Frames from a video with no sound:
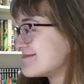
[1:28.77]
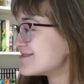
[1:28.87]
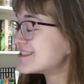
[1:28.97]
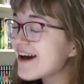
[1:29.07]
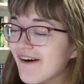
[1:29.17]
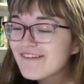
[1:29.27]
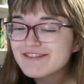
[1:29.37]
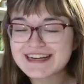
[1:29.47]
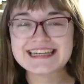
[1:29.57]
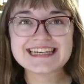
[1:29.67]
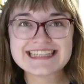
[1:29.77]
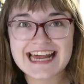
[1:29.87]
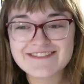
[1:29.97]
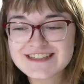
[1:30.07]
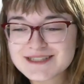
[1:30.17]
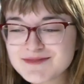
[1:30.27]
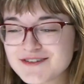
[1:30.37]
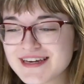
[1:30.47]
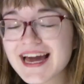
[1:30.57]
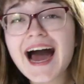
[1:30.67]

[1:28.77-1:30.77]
am so freaking excited for this movie.